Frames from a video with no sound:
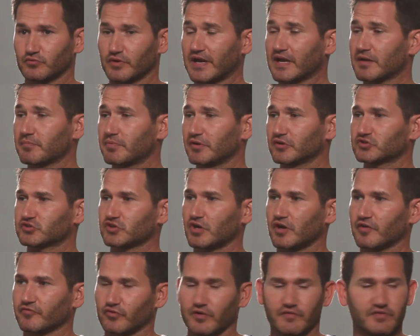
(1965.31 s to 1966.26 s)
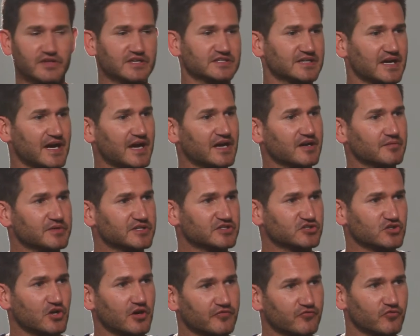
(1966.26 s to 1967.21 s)
We got to build software. Everything's got to be
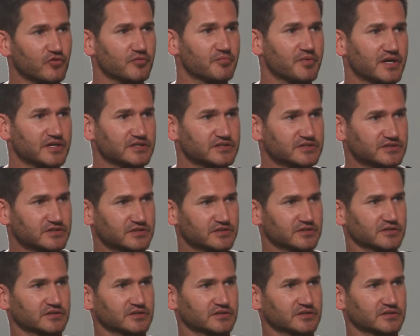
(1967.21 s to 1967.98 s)
software-based.